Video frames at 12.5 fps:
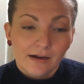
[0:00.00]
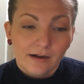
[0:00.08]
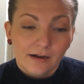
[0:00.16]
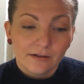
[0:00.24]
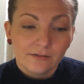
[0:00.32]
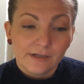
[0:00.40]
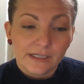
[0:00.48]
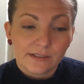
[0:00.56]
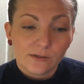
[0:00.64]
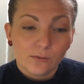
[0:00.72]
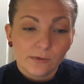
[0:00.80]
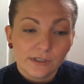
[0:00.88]
All right,
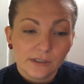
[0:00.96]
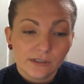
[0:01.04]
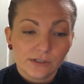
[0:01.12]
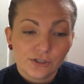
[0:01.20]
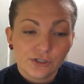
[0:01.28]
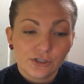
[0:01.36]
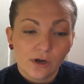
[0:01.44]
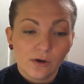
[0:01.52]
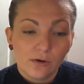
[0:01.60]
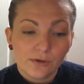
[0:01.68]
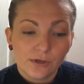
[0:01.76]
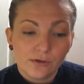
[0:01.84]
so we're going to
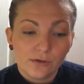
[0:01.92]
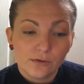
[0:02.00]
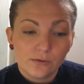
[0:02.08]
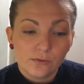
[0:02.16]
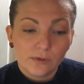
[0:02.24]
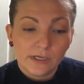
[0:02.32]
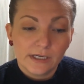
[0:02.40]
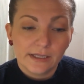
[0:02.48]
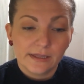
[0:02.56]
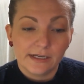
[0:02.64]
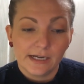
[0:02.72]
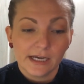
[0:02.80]
show you
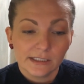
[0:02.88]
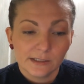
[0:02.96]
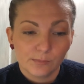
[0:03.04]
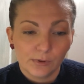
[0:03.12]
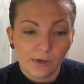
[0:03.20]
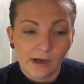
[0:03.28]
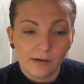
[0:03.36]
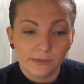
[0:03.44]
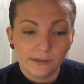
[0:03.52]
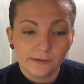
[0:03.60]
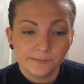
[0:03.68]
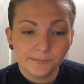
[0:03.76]
the next
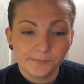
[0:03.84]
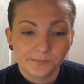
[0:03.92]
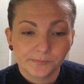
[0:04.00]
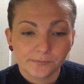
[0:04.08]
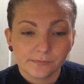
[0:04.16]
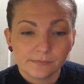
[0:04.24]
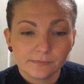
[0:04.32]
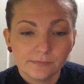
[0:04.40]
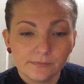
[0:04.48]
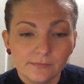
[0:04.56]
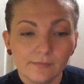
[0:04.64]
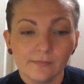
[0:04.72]
problem,
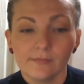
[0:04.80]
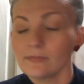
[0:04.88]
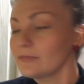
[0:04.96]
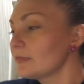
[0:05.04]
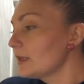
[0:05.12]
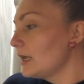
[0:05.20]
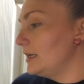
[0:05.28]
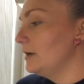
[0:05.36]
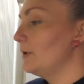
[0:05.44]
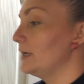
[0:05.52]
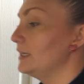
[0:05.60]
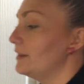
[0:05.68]
and I
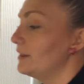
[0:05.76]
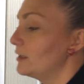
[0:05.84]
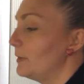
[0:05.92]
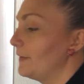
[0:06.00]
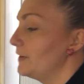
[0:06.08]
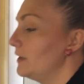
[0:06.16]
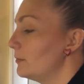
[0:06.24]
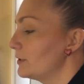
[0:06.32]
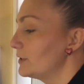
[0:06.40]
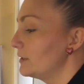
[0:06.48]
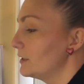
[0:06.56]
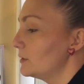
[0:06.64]
want you to think about the
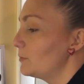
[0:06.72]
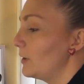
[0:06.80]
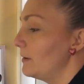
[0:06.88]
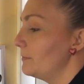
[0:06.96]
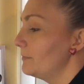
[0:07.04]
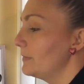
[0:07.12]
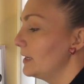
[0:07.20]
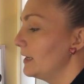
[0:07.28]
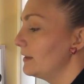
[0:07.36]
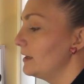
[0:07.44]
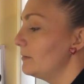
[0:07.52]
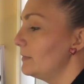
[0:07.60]
numbers in this problem.
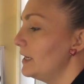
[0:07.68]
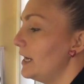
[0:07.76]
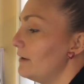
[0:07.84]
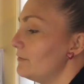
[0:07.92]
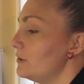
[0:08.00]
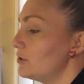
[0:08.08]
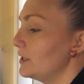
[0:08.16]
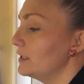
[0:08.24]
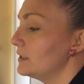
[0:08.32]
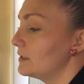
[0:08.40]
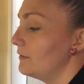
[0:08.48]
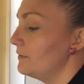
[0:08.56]
And then I'm going to have you try
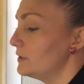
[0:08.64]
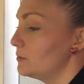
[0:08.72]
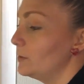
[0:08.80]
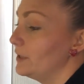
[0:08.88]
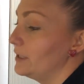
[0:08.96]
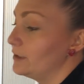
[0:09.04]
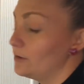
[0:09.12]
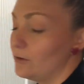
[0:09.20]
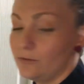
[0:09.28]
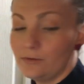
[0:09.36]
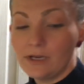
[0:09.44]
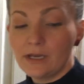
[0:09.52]
and solve this one on your
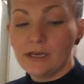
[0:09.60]
own.